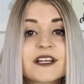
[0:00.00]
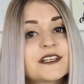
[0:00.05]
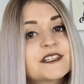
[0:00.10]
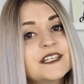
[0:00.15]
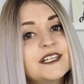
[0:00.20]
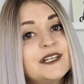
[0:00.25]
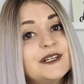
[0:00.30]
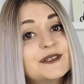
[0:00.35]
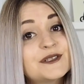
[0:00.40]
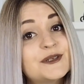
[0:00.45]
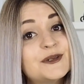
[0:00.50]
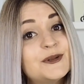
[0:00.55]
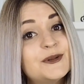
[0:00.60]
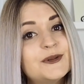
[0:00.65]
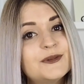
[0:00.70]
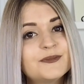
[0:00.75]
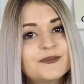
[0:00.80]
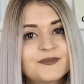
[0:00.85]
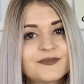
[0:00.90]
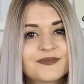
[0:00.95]
I'll see you
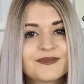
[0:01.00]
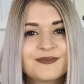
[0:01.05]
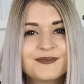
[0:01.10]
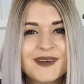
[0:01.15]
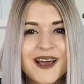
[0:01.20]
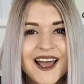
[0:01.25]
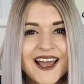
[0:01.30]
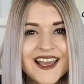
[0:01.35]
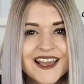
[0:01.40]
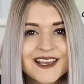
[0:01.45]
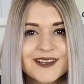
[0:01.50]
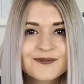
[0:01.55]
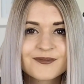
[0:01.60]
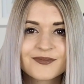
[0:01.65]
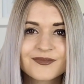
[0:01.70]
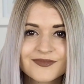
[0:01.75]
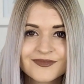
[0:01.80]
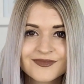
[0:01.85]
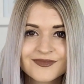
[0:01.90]
soon. Bye.